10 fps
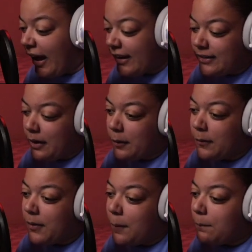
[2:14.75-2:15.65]
I know
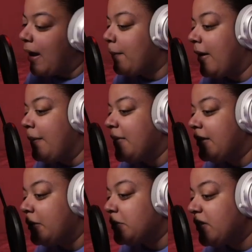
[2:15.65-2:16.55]
my baby
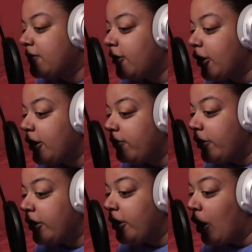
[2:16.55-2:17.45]
Lucifer, if
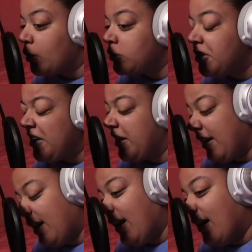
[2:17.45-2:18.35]
you're an OG
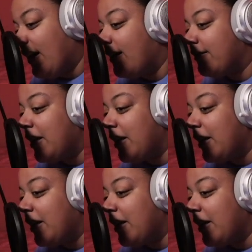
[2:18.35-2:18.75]
of,